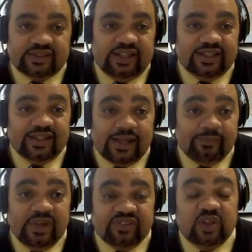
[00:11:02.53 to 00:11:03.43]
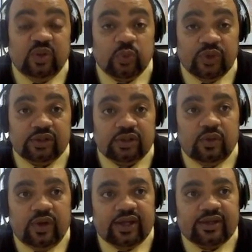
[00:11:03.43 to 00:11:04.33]
it can get messy real
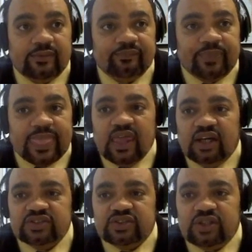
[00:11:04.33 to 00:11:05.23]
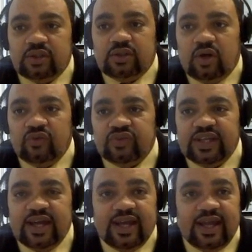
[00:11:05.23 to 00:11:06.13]
quick. So
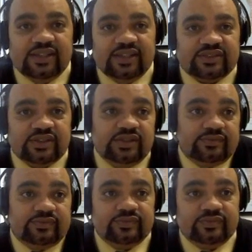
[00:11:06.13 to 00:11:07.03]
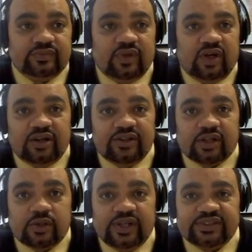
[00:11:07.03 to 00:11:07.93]
hopefully I answered all your
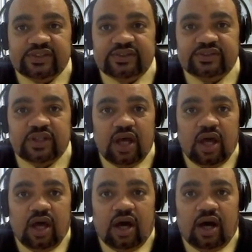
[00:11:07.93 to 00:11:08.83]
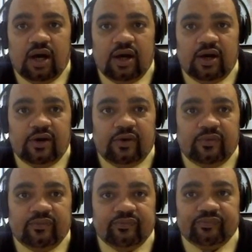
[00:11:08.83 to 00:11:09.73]
questions.
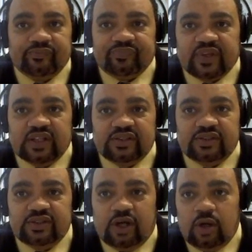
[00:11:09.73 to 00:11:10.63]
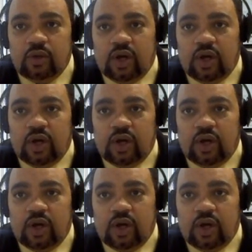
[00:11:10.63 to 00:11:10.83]
Um, oh,